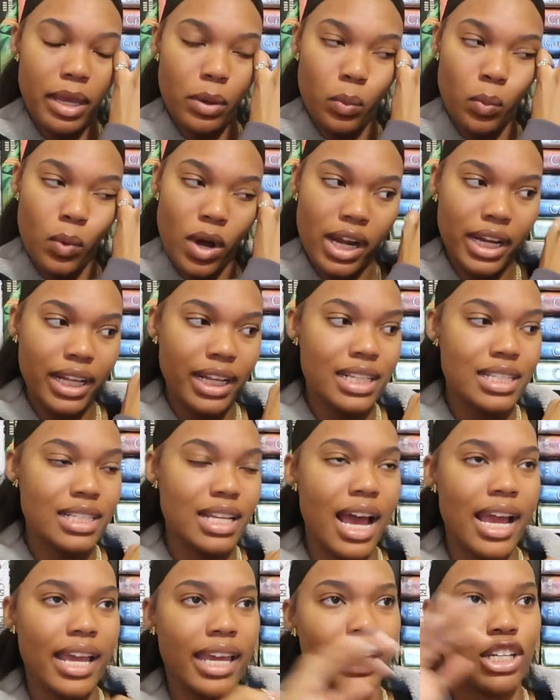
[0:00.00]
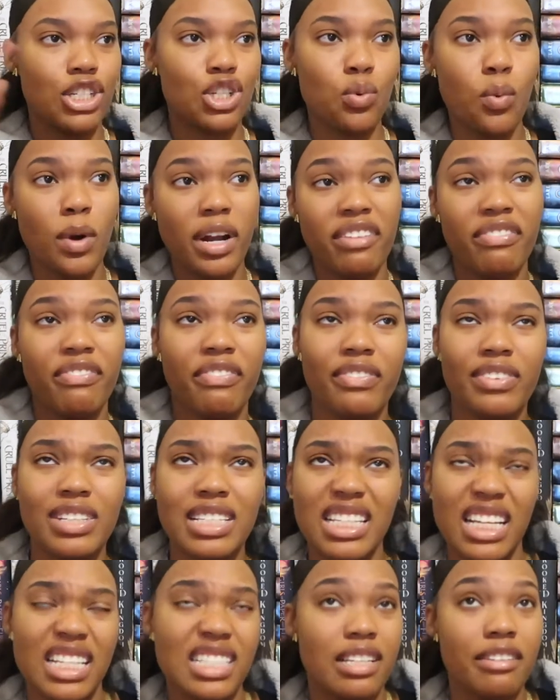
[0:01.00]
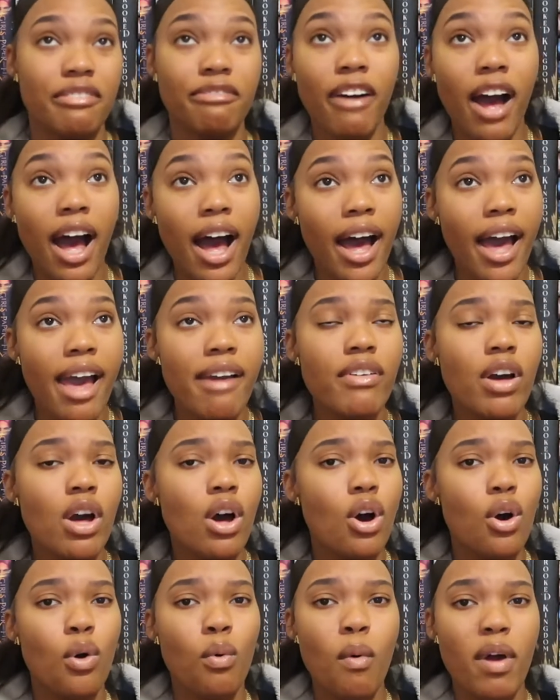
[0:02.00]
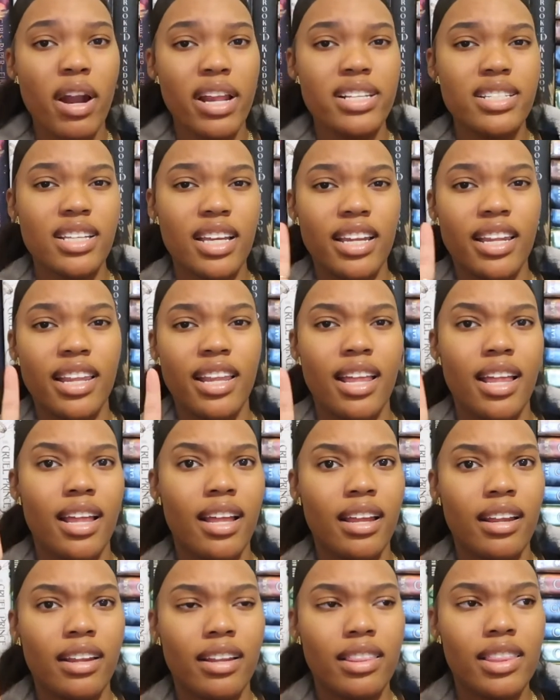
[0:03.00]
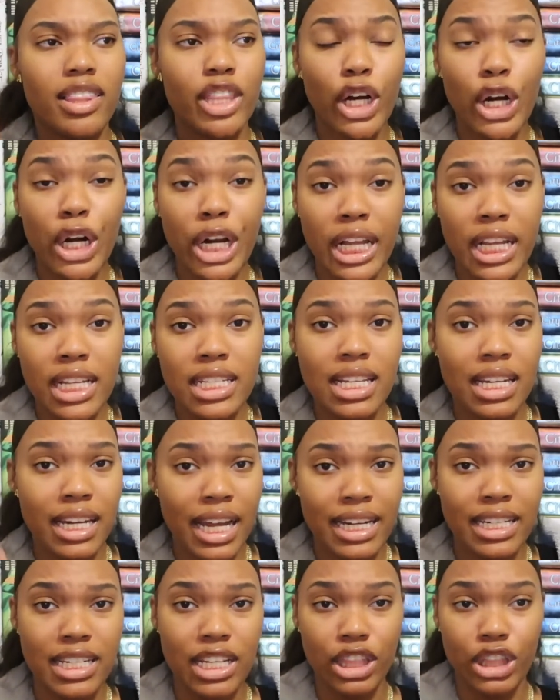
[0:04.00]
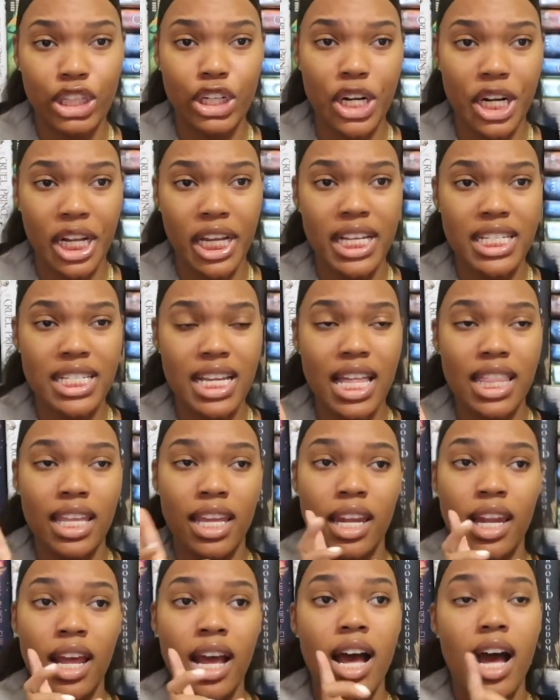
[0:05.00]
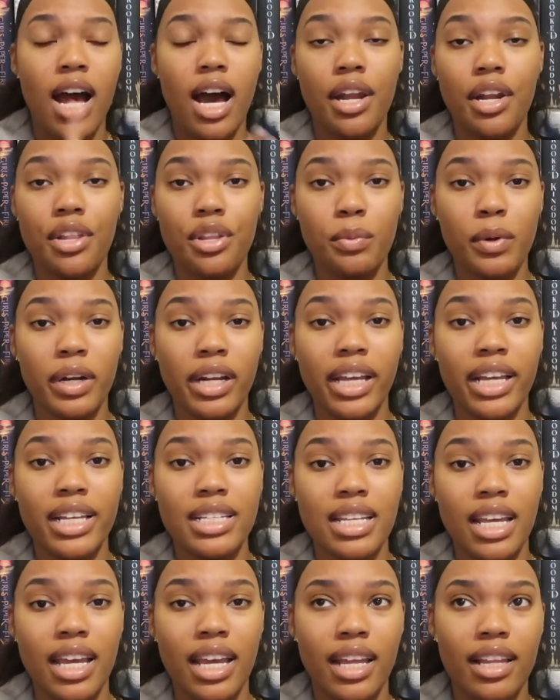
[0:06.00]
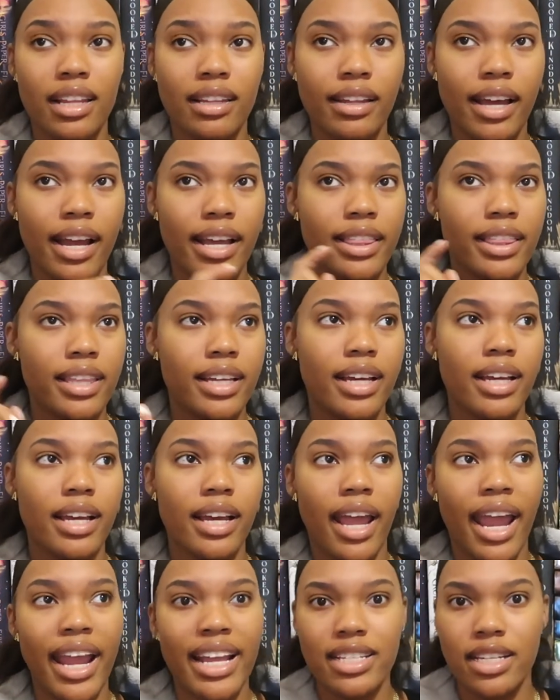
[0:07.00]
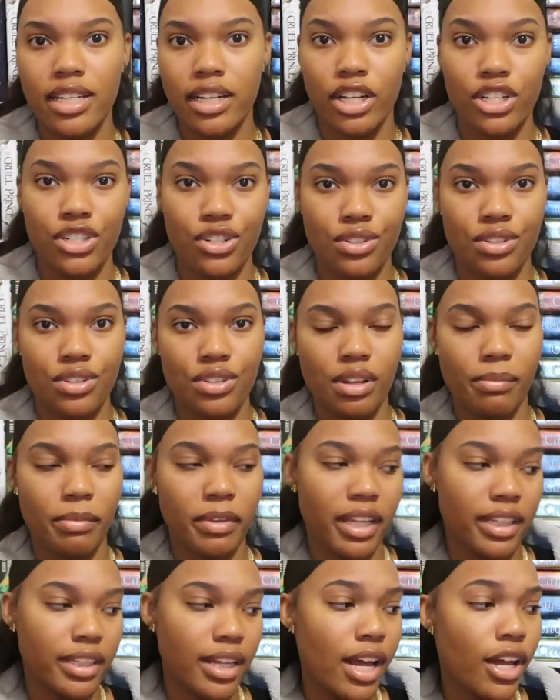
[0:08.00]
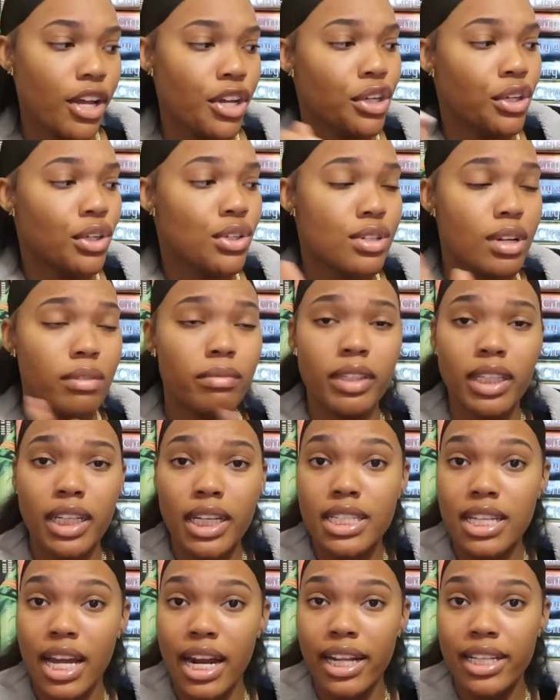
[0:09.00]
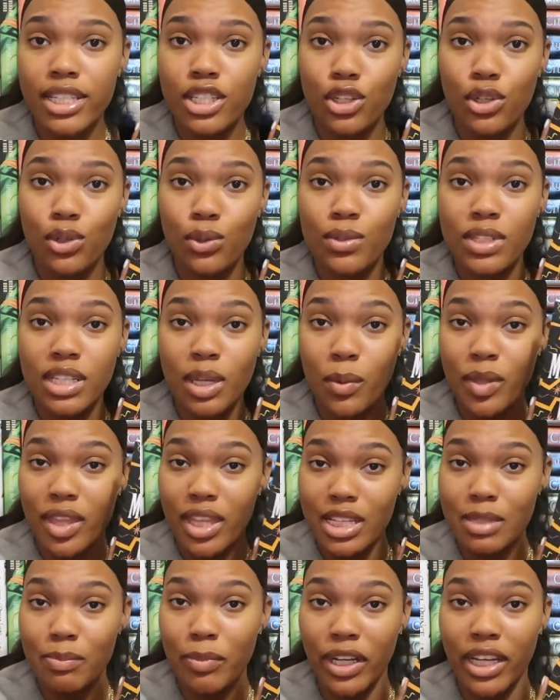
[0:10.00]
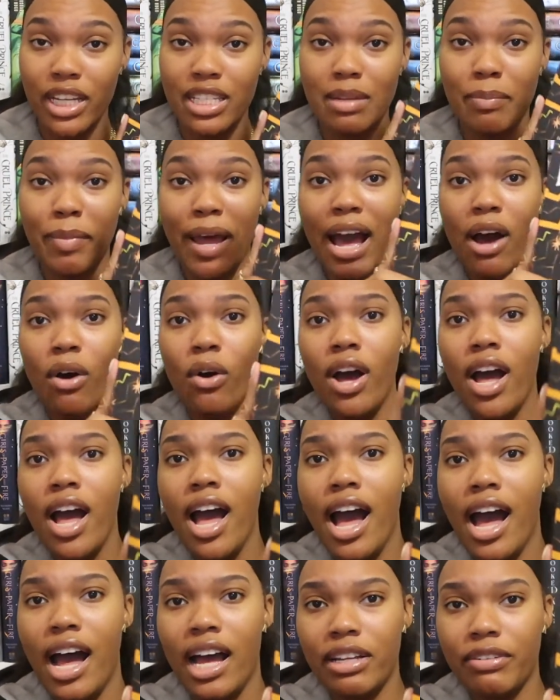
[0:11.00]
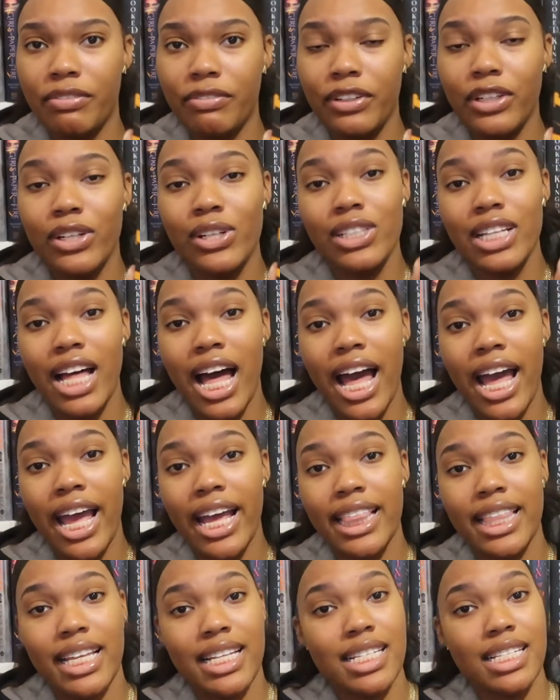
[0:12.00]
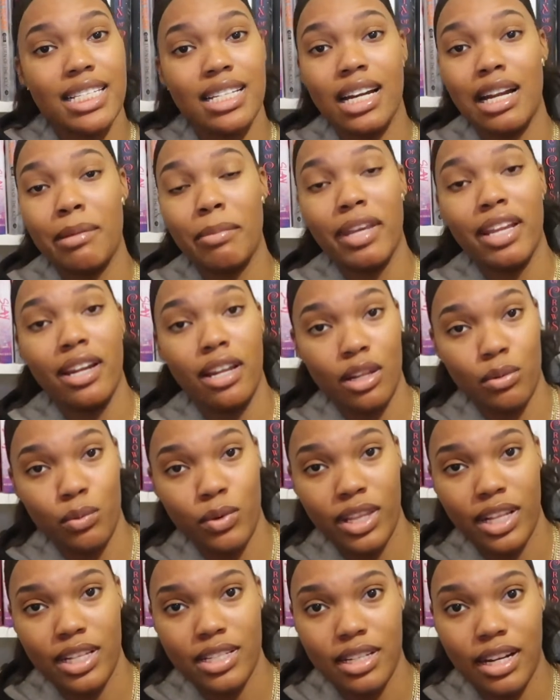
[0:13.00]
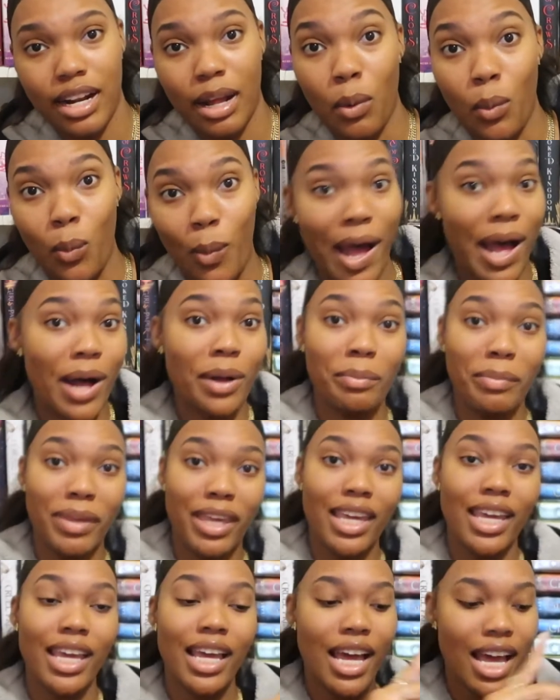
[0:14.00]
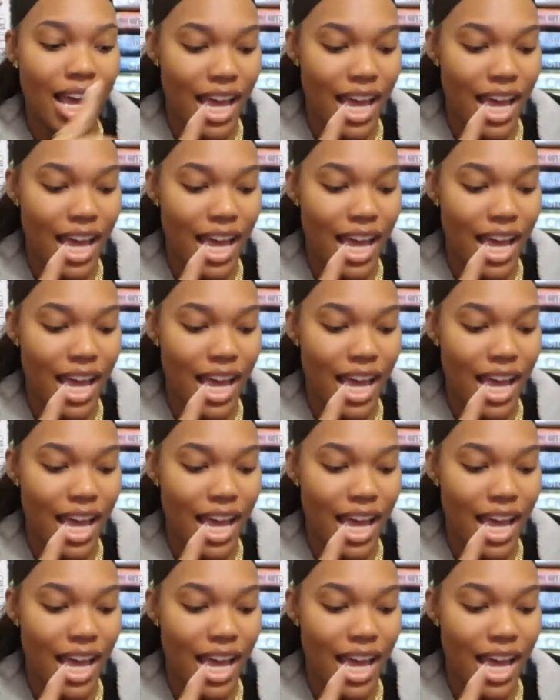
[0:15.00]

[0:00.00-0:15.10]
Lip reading: One is like in 2065, one is in the 30s, the 1930s, and then another one is in like the 1800s or something like that. So I'm really excited to see what this book is about. I feel like this is gonna be another one that's gonna wow me.